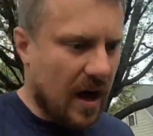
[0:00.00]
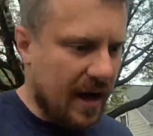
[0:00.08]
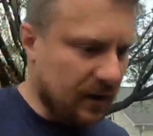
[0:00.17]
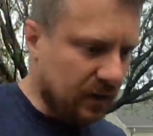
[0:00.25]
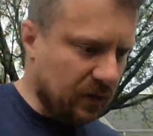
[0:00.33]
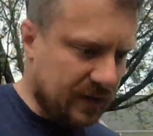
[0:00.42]

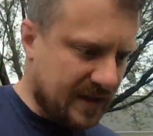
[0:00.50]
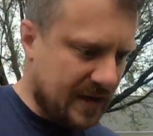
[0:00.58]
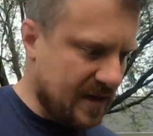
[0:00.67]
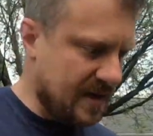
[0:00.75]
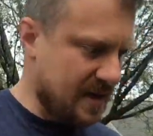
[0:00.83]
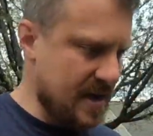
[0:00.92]
I
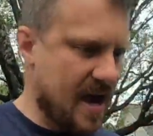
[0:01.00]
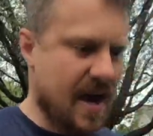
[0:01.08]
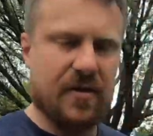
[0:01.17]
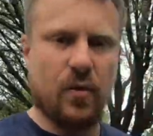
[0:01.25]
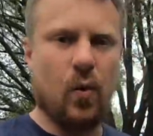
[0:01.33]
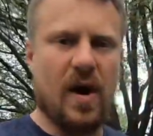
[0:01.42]
looked
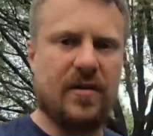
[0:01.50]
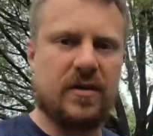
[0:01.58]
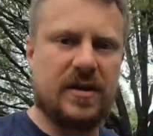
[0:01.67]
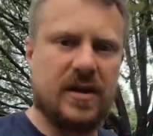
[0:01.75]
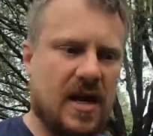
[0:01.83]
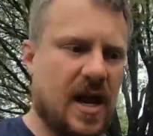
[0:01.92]
at the weather
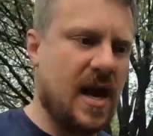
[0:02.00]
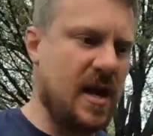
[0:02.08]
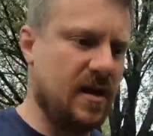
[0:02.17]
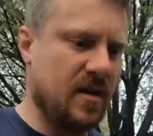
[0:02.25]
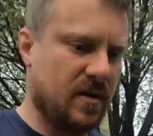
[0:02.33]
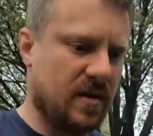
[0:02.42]

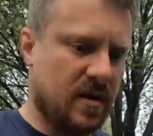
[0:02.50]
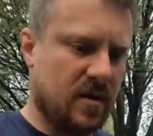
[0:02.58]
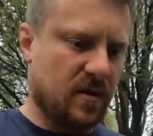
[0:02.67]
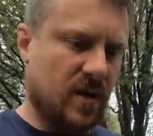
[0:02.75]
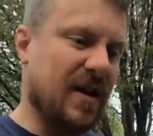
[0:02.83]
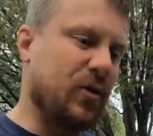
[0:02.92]
today,
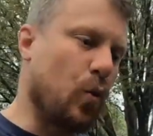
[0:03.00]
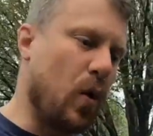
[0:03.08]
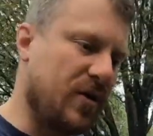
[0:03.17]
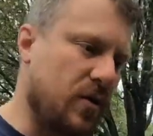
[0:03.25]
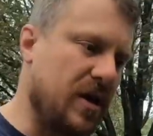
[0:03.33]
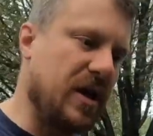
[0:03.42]
or not the
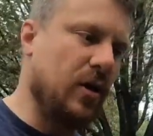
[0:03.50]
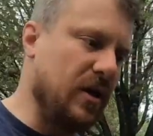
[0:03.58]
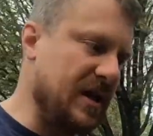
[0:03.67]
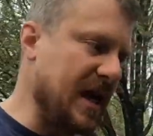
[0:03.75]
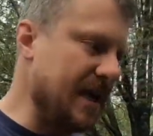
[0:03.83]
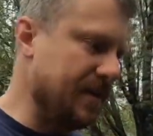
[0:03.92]
weather, the year to
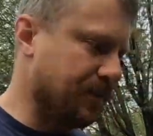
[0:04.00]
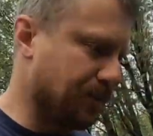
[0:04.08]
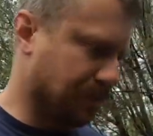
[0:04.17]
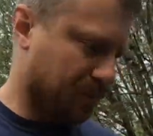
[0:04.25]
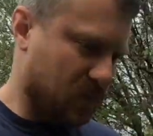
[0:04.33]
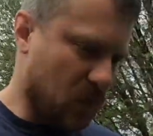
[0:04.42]
date.
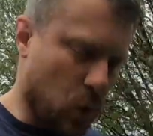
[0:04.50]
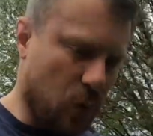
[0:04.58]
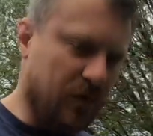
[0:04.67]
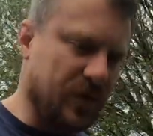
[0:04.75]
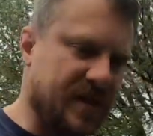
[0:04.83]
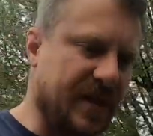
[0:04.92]

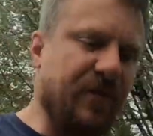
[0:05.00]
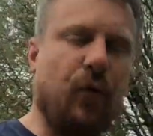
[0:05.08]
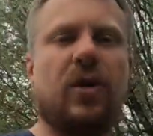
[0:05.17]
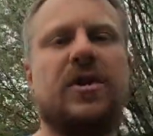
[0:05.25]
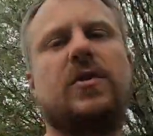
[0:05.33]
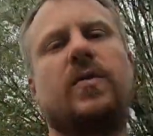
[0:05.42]
We've received
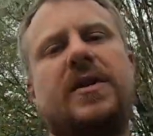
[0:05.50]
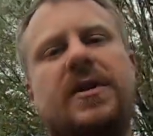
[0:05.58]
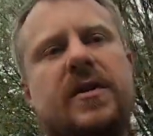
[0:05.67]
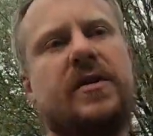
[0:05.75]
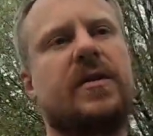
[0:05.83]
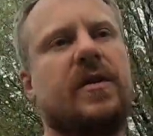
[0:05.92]
42
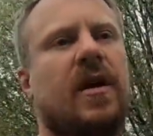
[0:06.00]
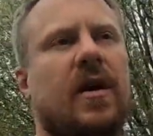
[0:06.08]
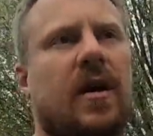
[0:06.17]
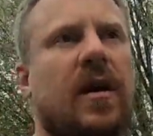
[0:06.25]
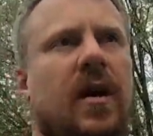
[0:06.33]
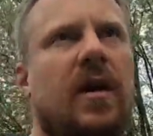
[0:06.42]
inches
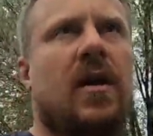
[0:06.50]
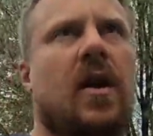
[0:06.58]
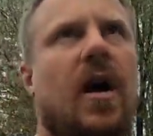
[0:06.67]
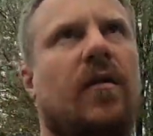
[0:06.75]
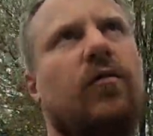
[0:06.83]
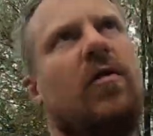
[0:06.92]

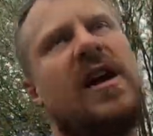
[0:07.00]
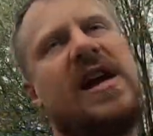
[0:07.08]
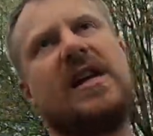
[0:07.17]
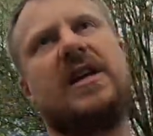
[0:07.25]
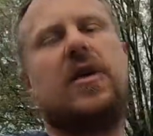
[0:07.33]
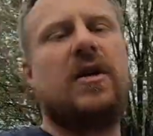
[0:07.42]
of
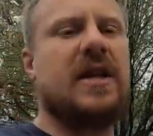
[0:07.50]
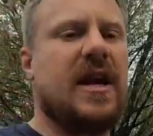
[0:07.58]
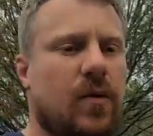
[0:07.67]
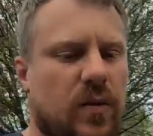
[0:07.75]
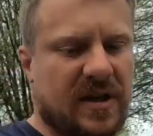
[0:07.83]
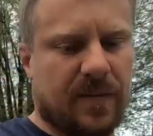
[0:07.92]
rain. Year to
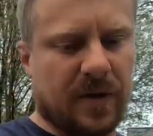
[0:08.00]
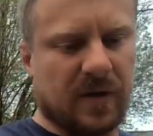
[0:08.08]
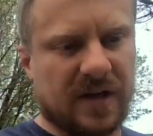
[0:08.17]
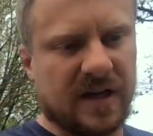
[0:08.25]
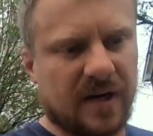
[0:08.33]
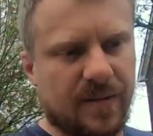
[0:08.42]
date, we
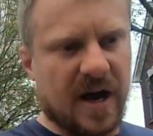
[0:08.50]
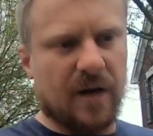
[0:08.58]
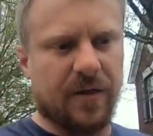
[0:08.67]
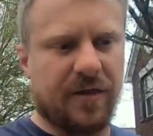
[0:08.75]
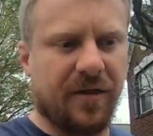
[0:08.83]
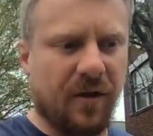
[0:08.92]
typically get
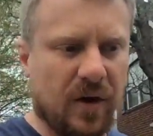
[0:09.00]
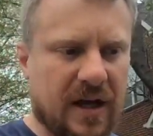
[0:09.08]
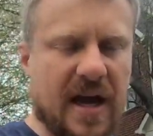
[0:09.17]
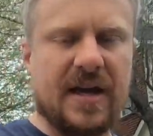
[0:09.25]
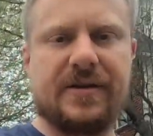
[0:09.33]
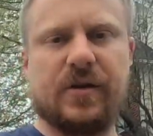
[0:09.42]
about
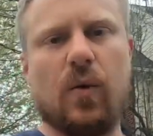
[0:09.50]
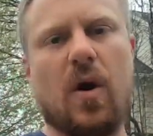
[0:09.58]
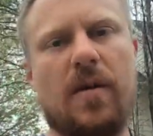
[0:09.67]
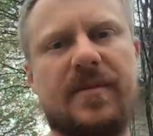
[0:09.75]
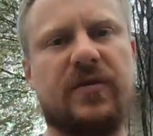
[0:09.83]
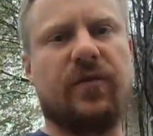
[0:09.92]
38, so we're
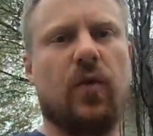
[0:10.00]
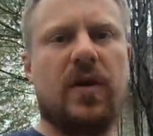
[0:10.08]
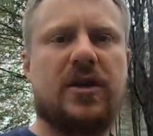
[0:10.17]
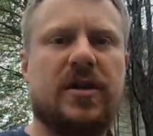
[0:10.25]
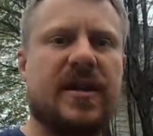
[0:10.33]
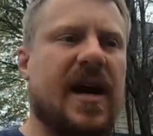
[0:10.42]
almost 4
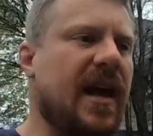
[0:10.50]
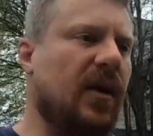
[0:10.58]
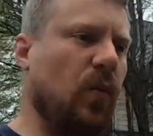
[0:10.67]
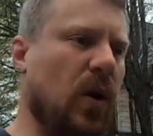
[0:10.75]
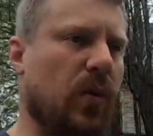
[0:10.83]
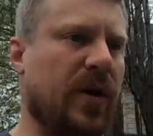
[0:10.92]
inches
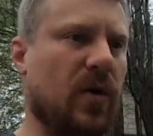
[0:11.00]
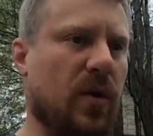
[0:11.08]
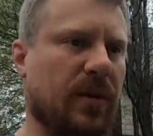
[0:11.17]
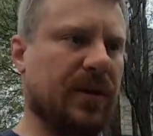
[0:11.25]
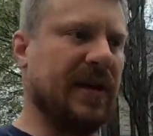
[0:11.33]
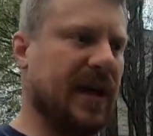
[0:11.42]
ahead of what we
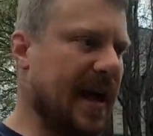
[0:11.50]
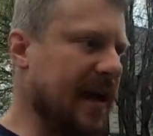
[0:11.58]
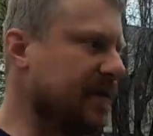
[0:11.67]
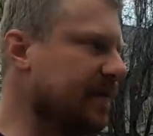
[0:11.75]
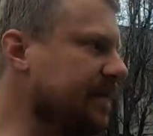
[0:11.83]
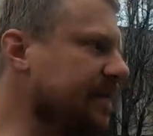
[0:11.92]
normally get.